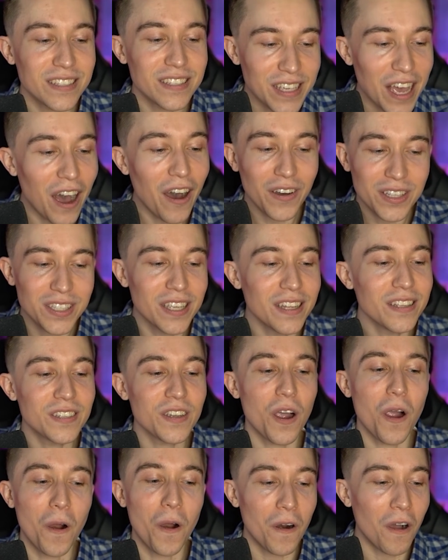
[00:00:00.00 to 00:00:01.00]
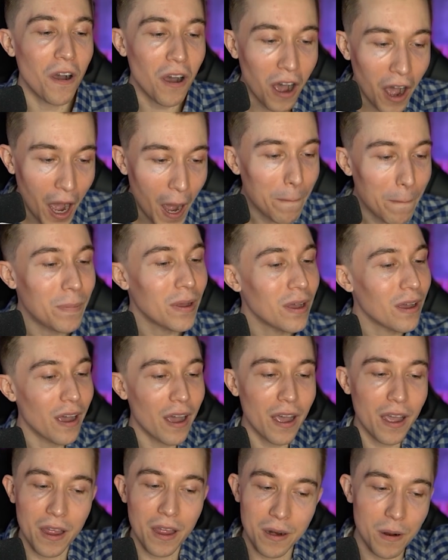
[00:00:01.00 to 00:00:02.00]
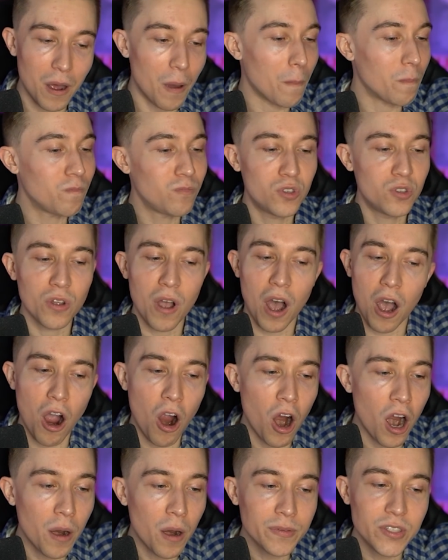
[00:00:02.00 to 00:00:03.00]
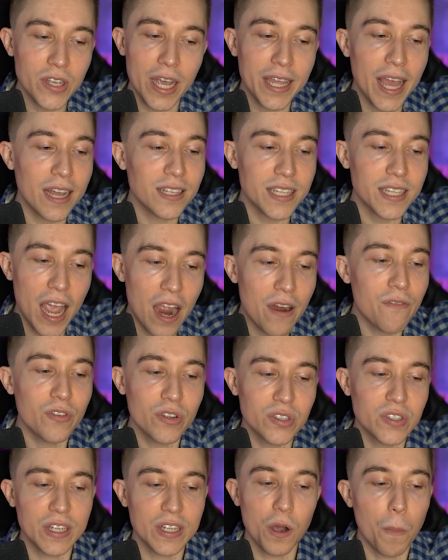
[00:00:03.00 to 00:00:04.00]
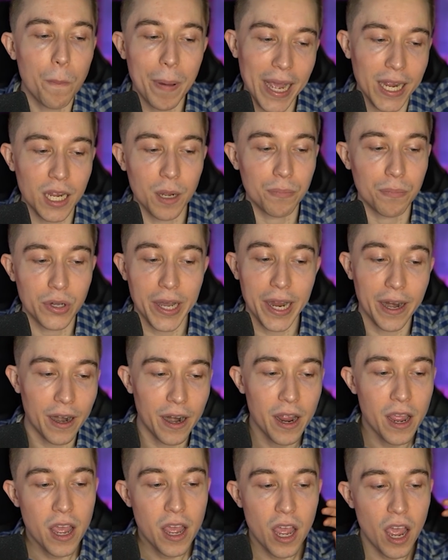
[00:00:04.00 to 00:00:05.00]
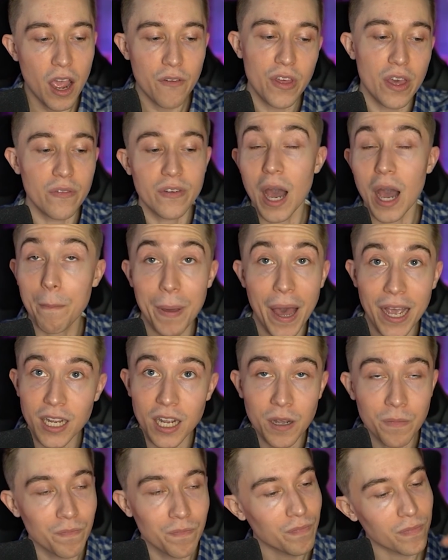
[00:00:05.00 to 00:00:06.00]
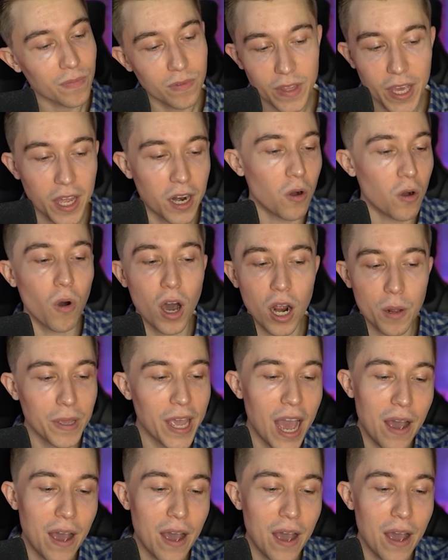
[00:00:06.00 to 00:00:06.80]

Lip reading: skeletons are up and arms against every single Pekka player. If they've got Pekka, they don't want to be